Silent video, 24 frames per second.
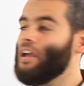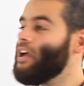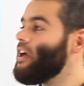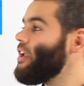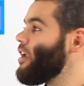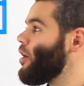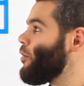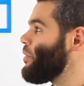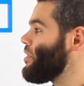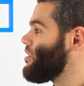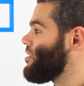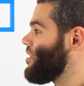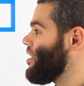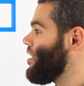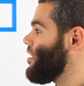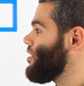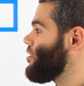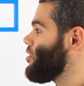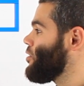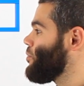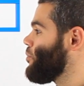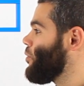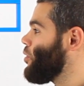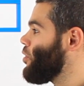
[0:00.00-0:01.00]
and I'll be
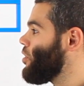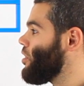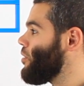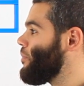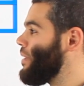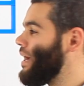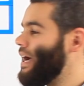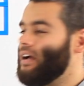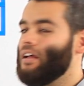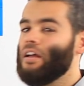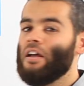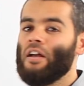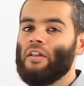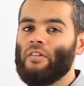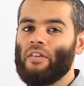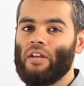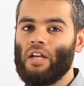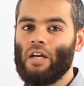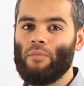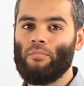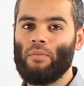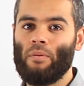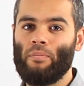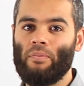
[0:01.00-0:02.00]
telling you more about the
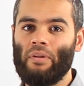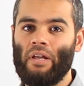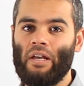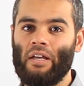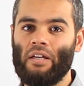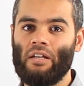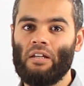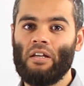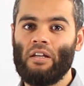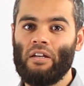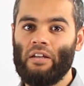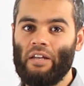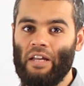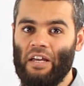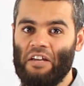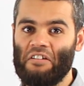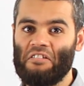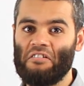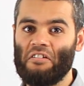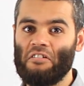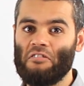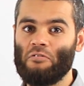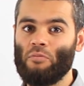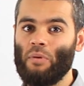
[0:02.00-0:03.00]
number plane
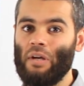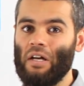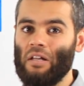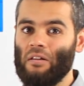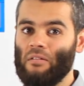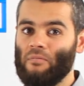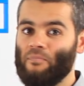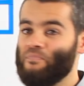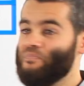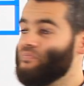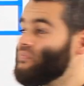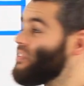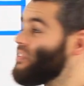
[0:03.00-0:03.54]
next as well.